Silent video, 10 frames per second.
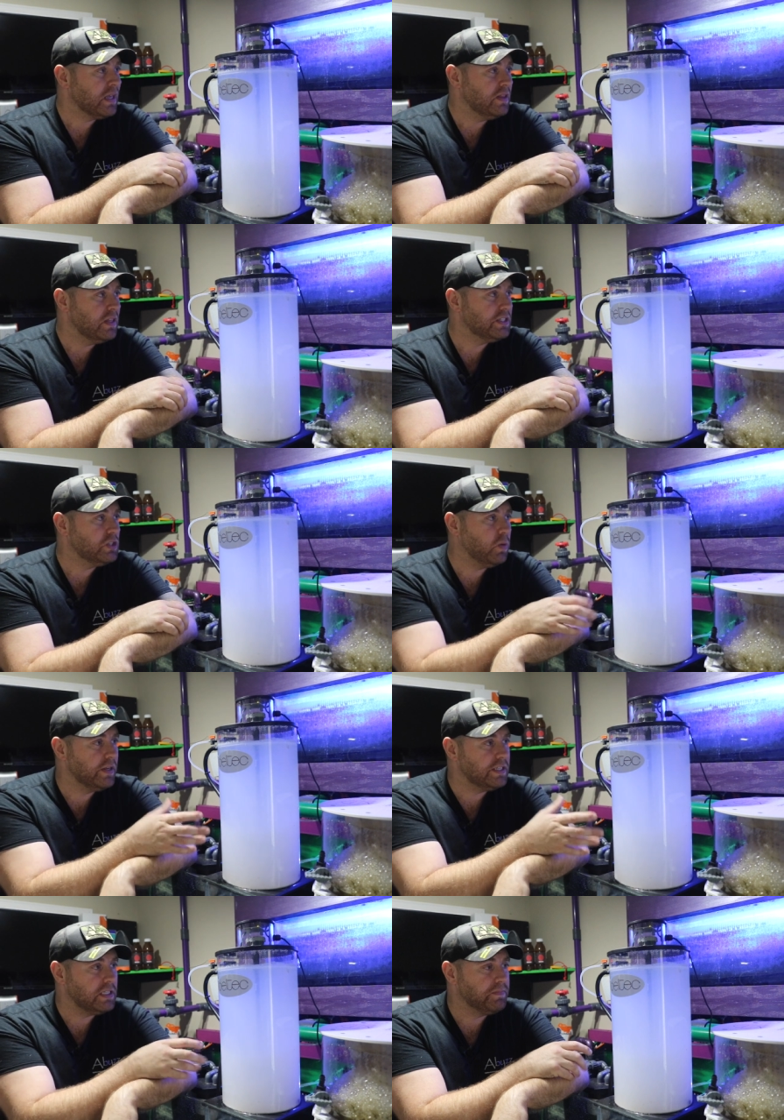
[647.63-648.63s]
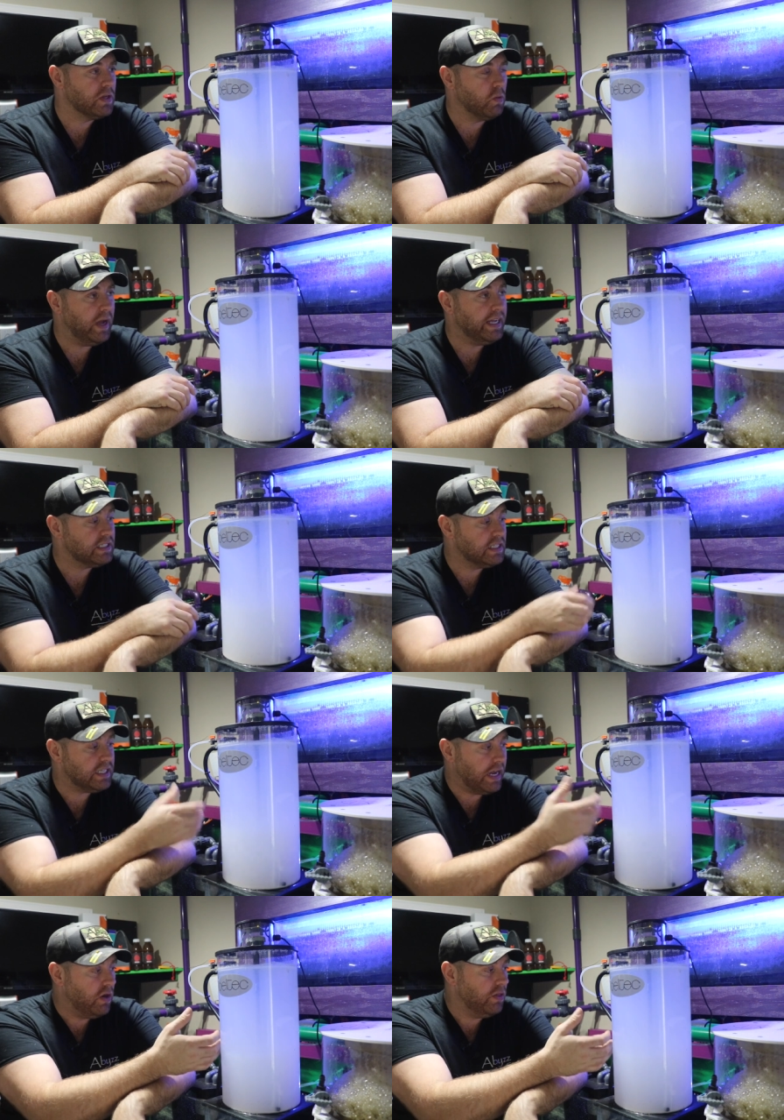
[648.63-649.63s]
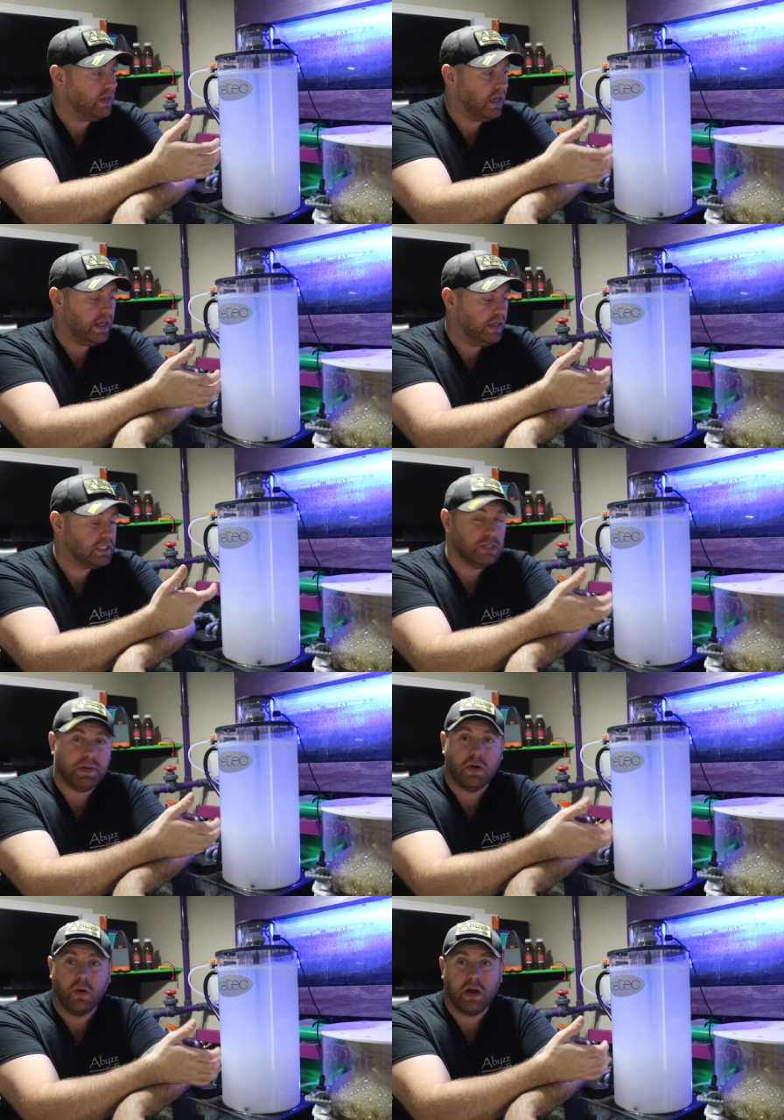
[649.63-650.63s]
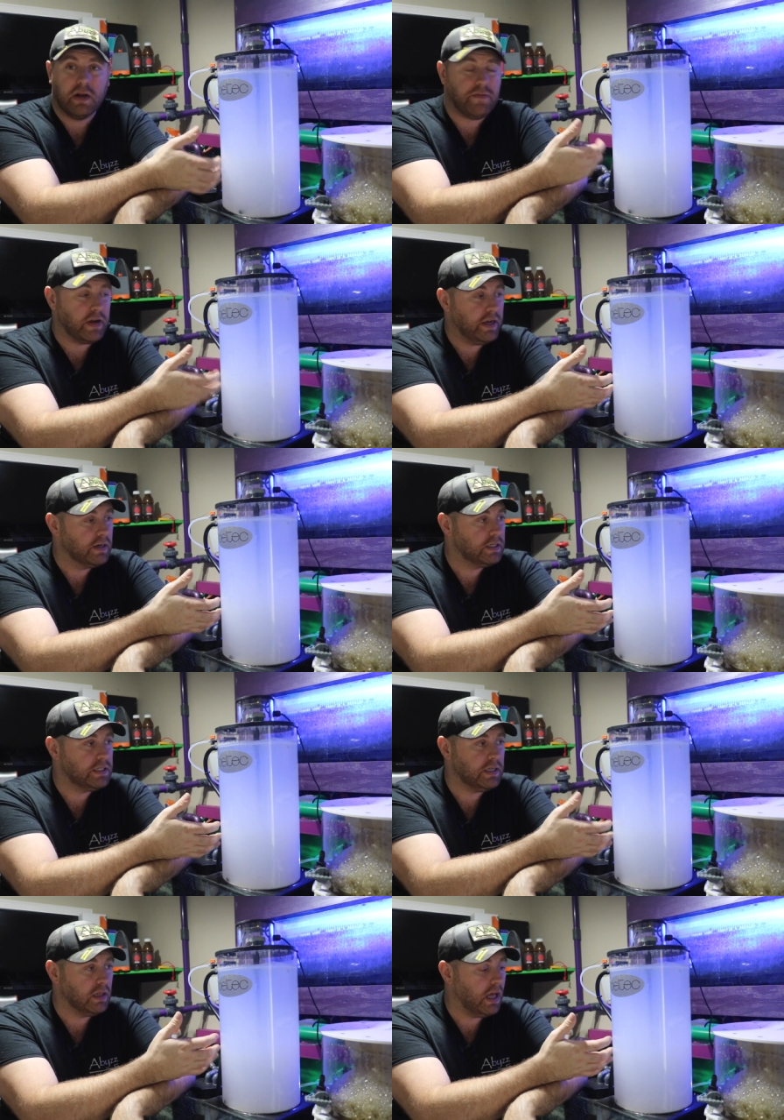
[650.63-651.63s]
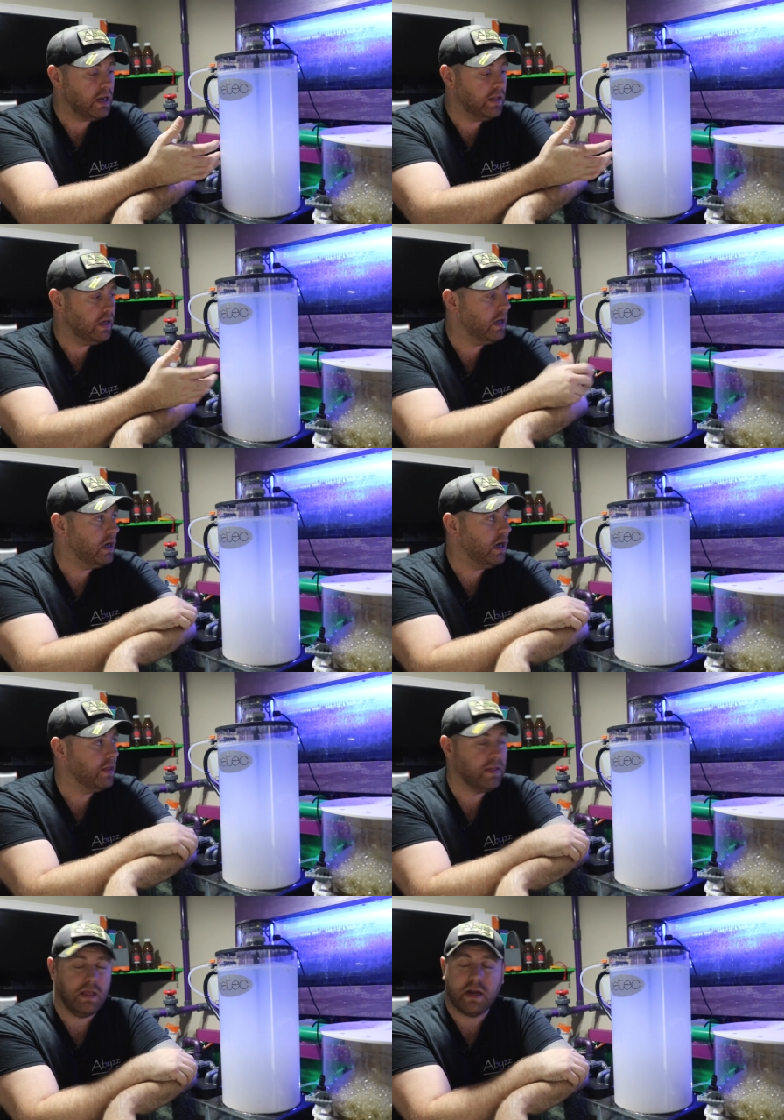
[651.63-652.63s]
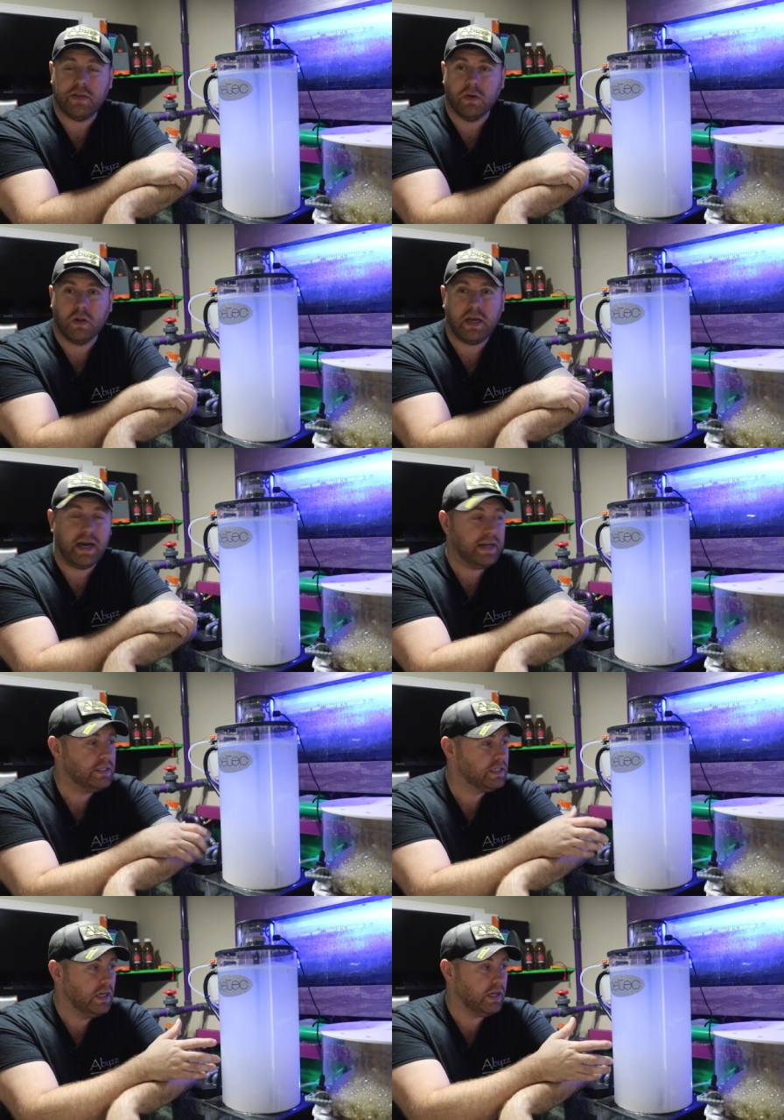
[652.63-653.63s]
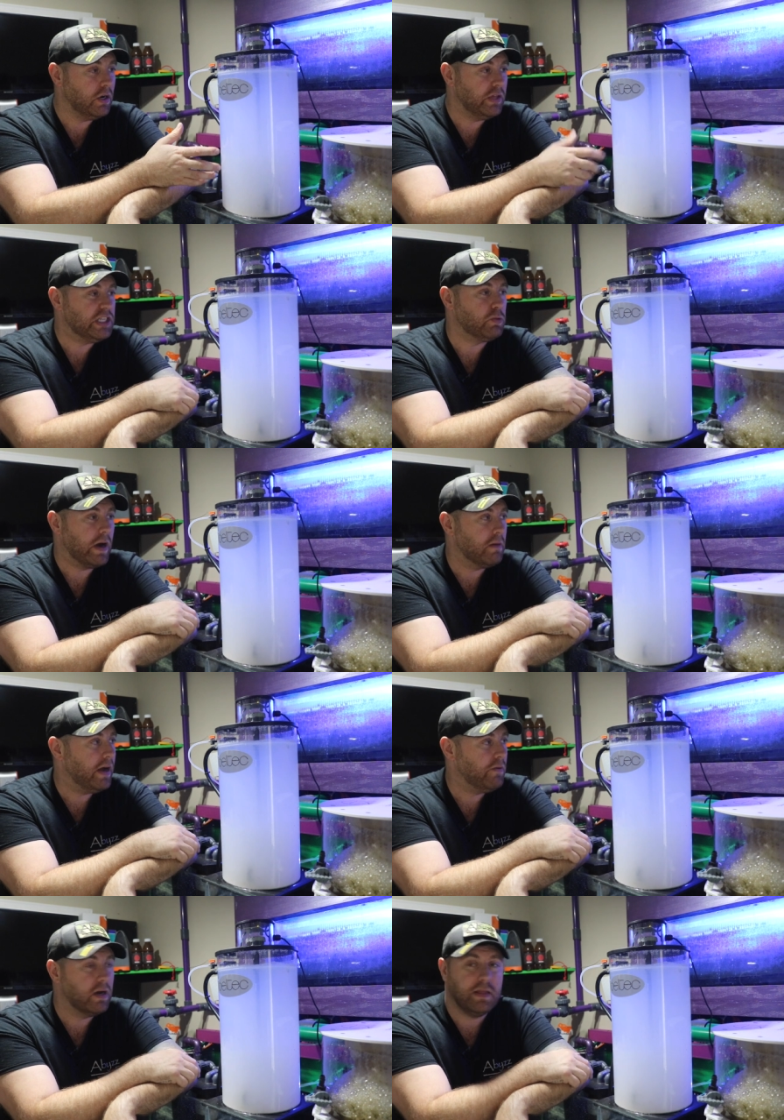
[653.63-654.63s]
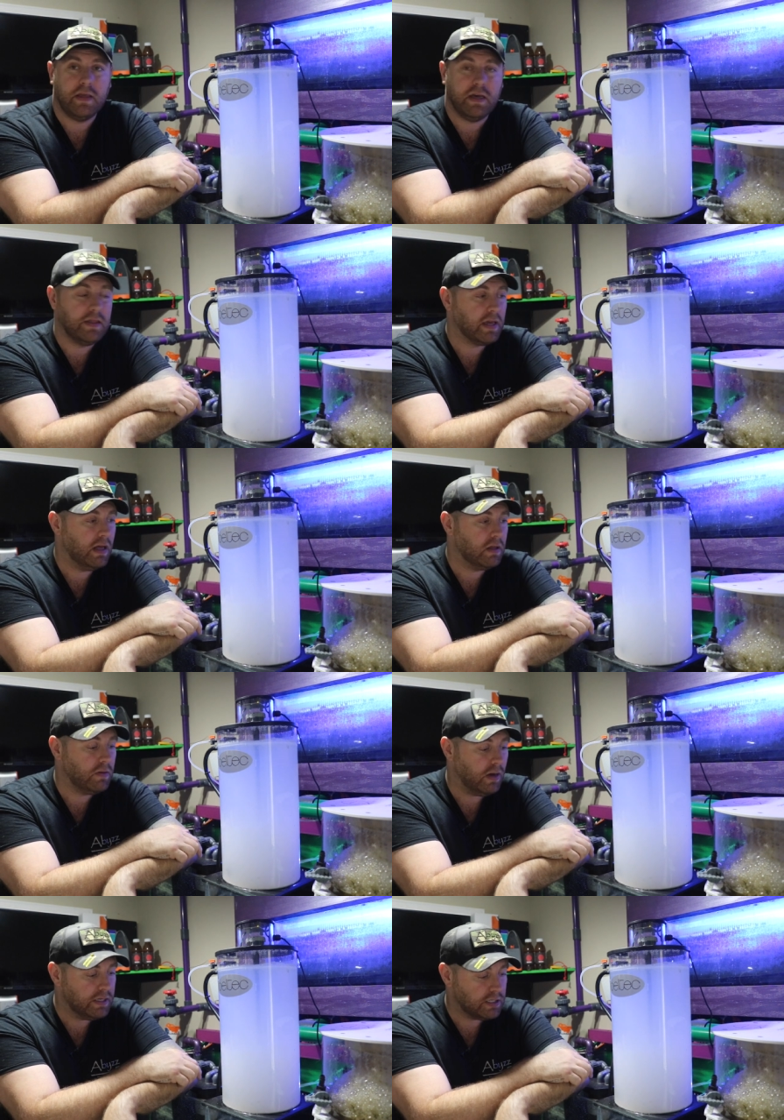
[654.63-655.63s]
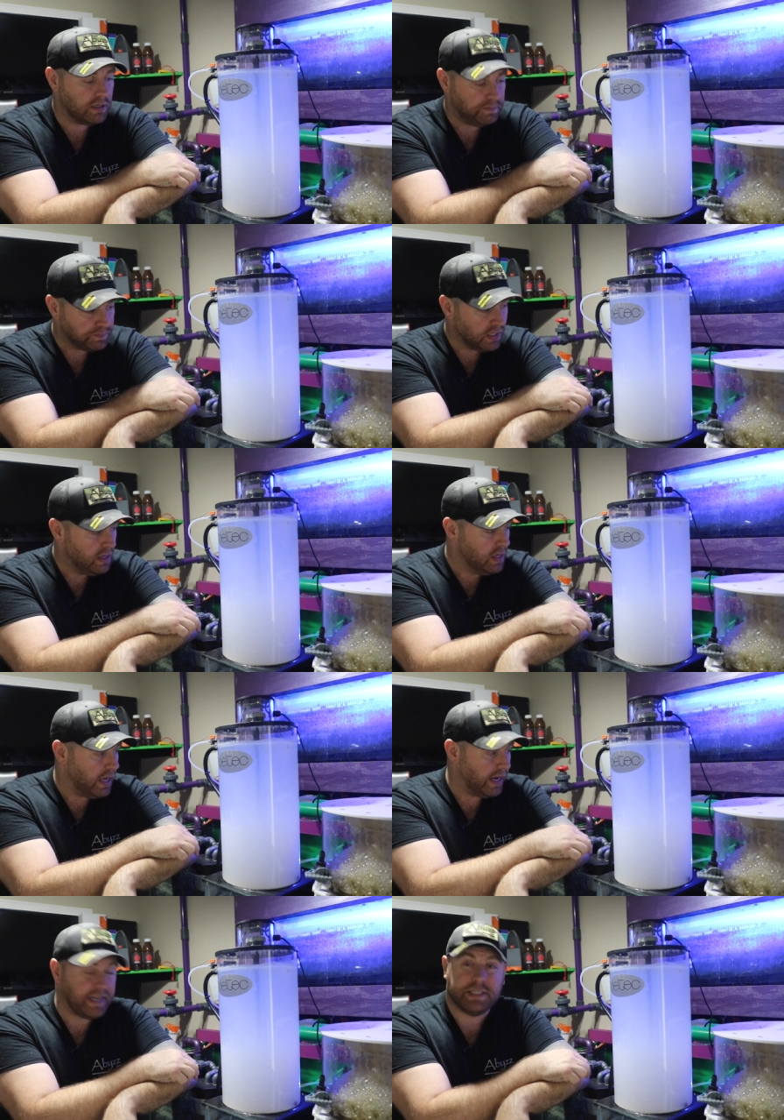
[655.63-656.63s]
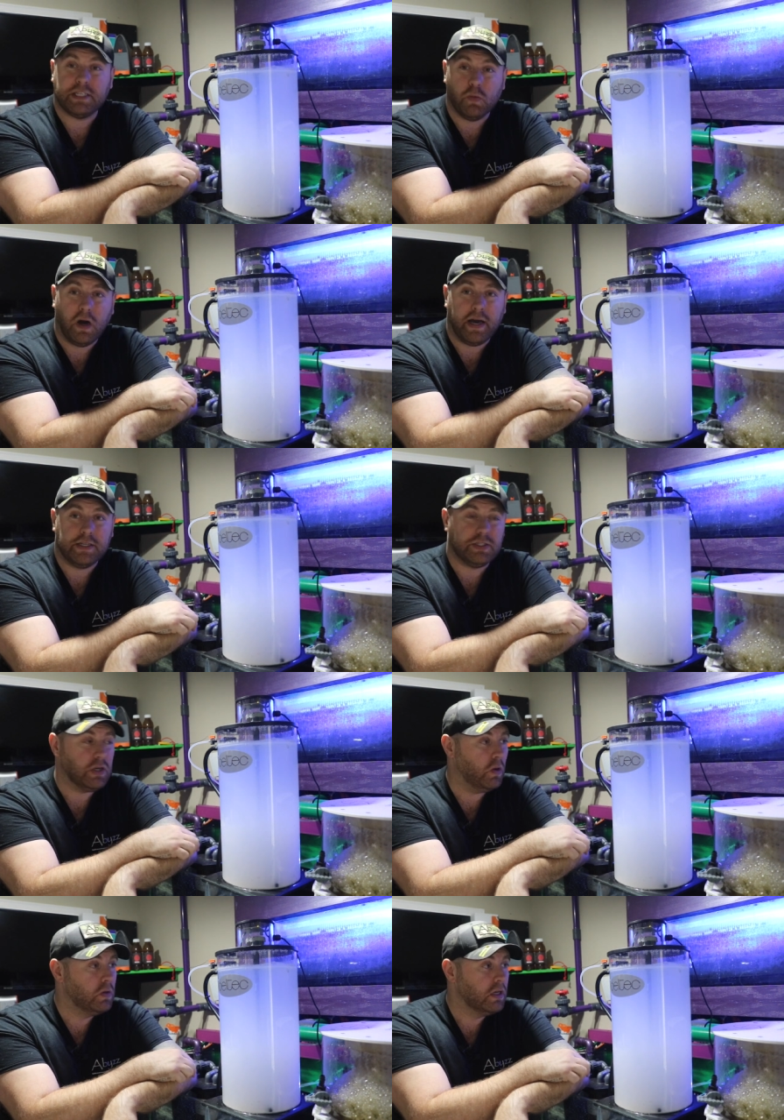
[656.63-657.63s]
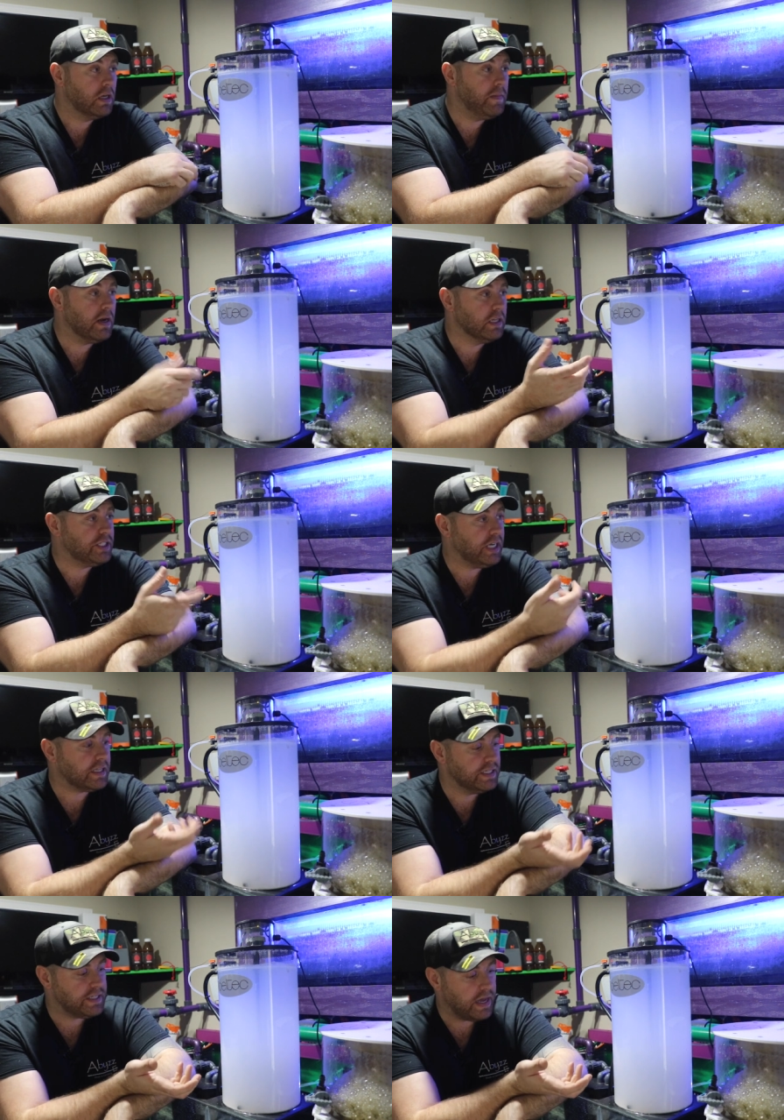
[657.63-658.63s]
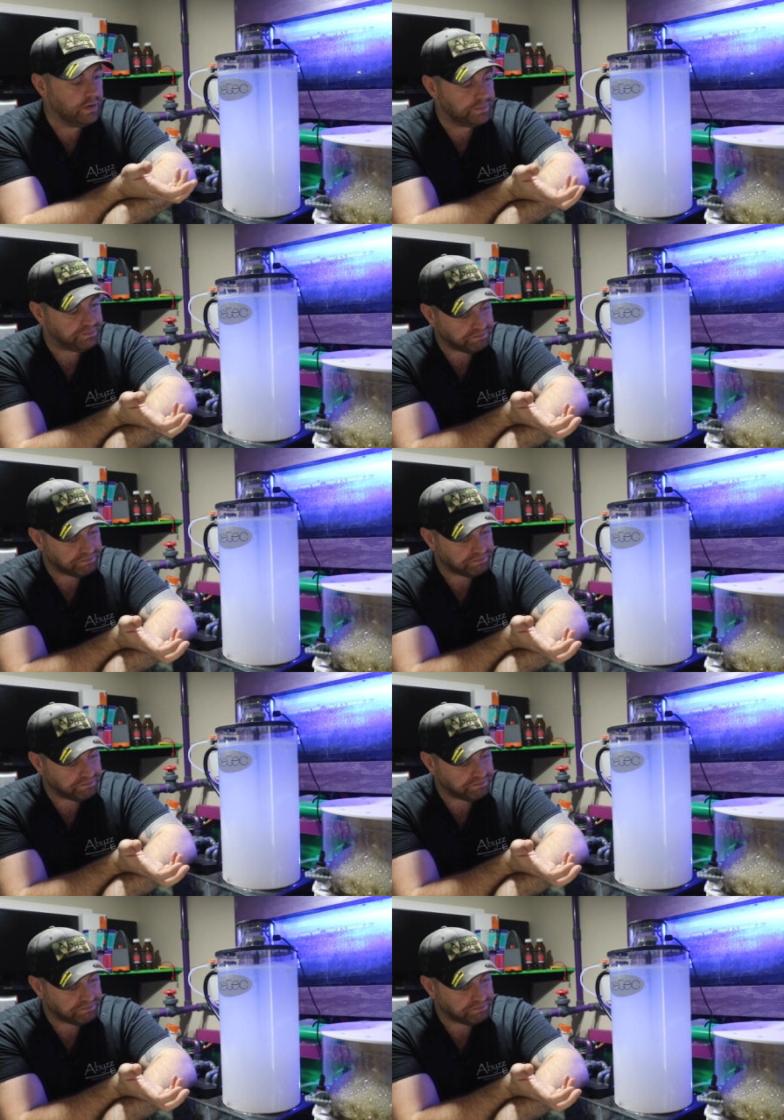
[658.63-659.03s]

this is one of the simpler ways. This, you know, this has been going on for years. A lot of the other, a lot of the old guys, you know, they swear by running the, the calc and I can see why. So come here, let's check this out.